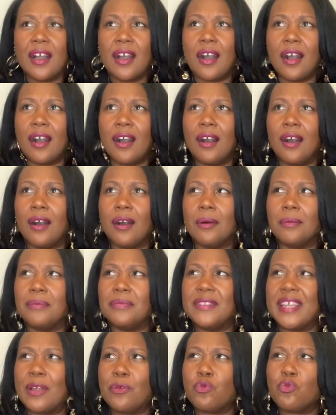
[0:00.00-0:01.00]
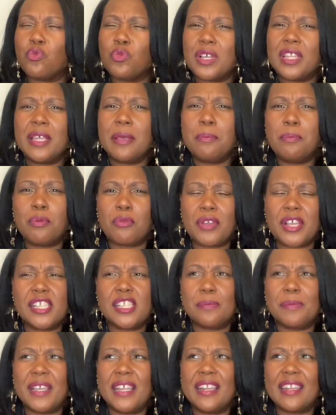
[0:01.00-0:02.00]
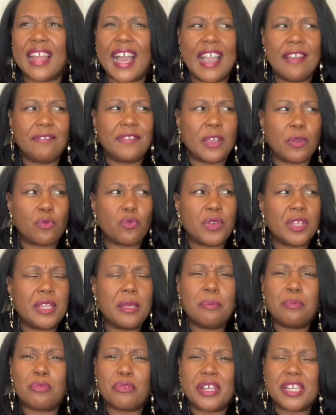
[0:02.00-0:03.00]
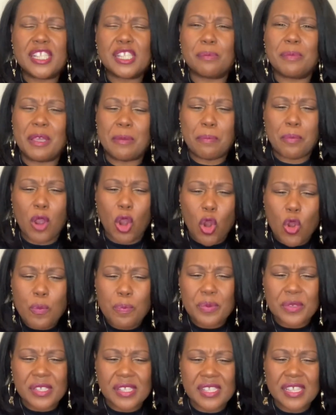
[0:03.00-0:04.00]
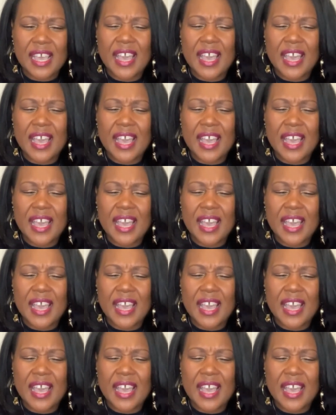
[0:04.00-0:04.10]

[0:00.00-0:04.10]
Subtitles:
that really brings me life, that really brings me purpose